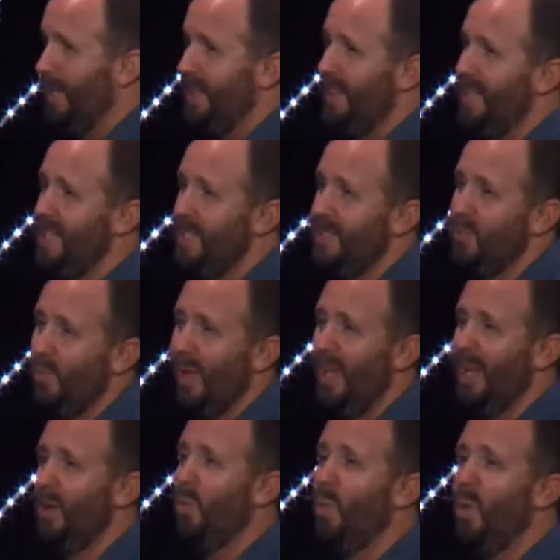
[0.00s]
this?
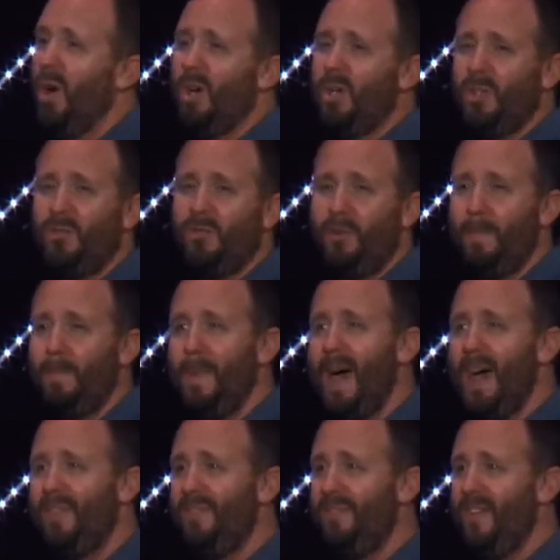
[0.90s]
Well, it works for
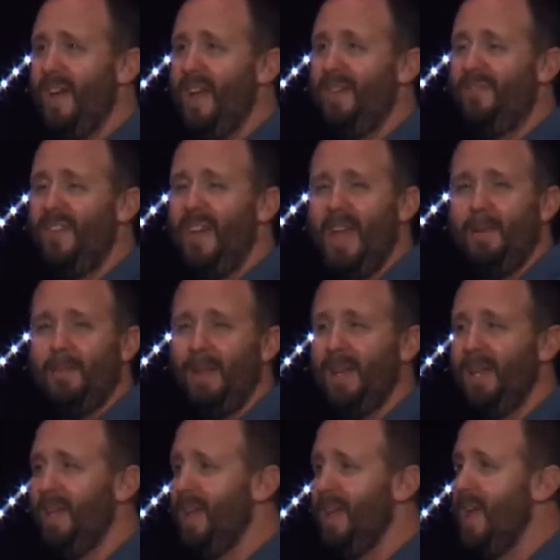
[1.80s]
my family